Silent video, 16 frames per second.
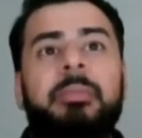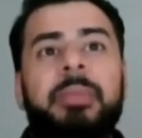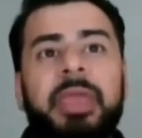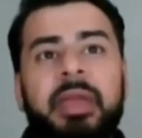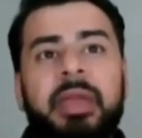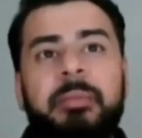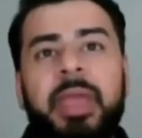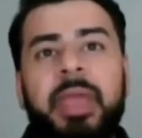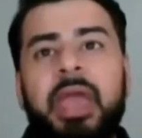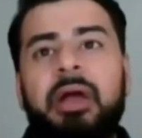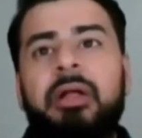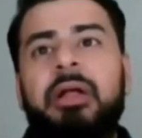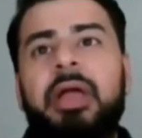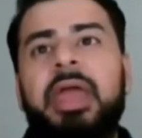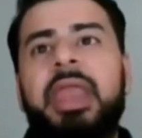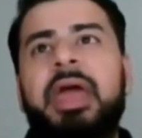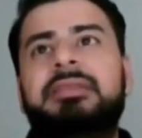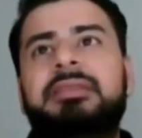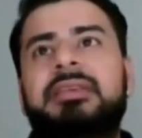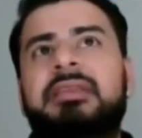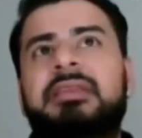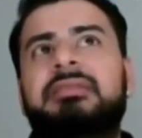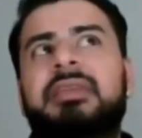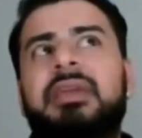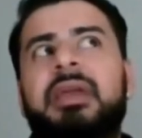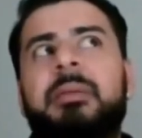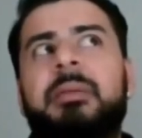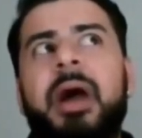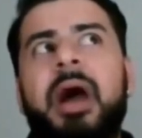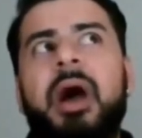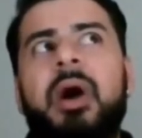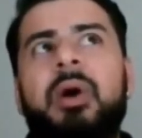being a male, and I didn't think
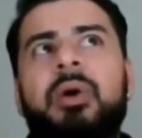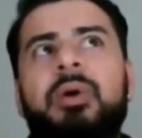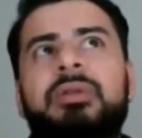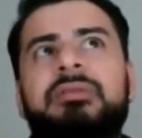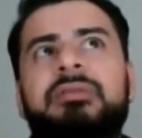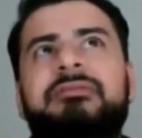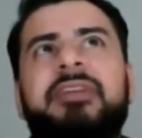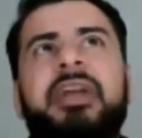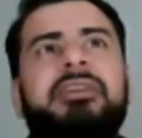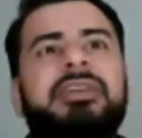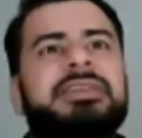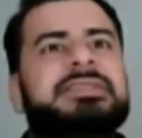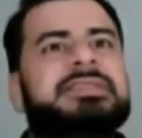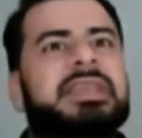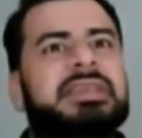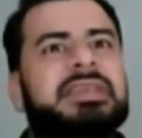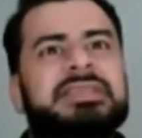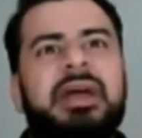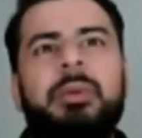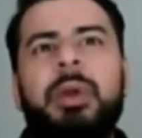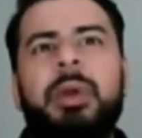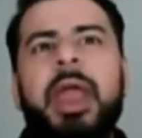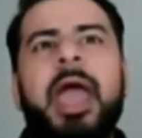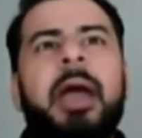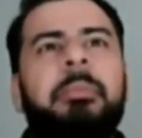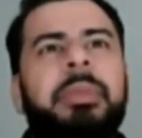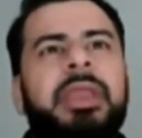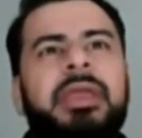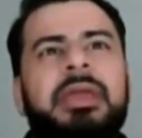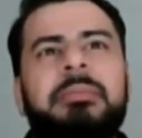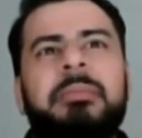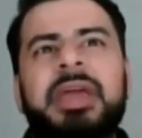about various things that were
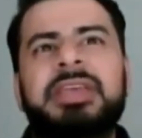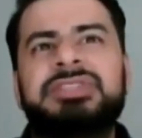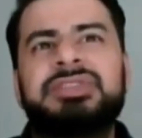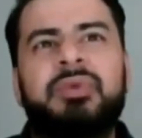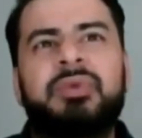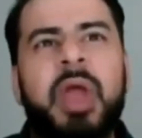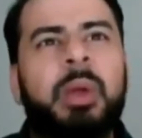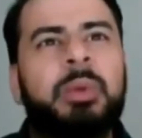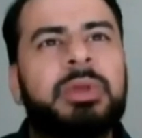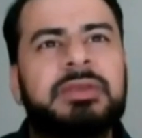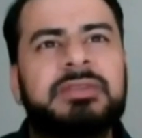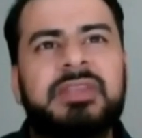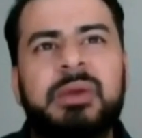happening in my surroundings.